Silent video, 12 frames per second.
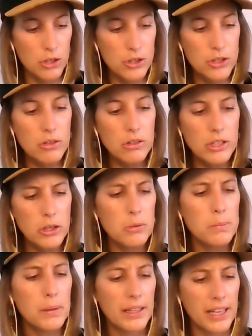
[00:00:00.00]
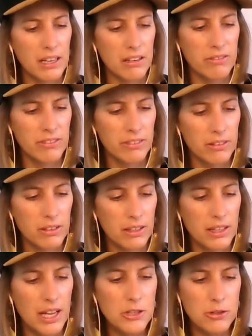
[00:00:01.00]
Do you believe
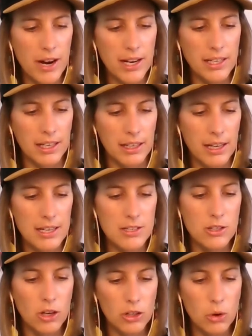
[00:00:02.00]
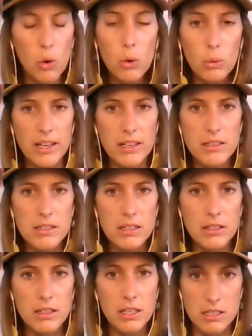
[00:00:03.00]
that training is not always
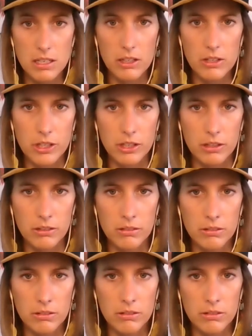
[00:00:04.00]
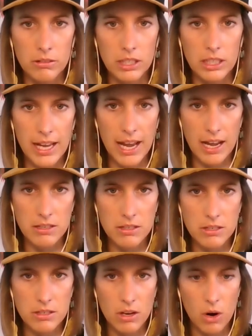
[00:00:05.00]
the solution?
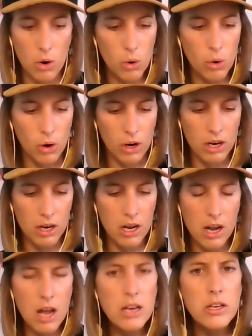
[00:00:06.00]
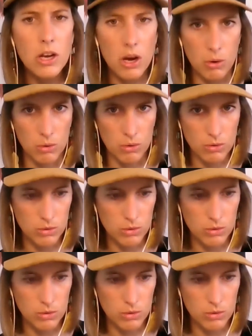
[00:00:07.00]
Yes or no?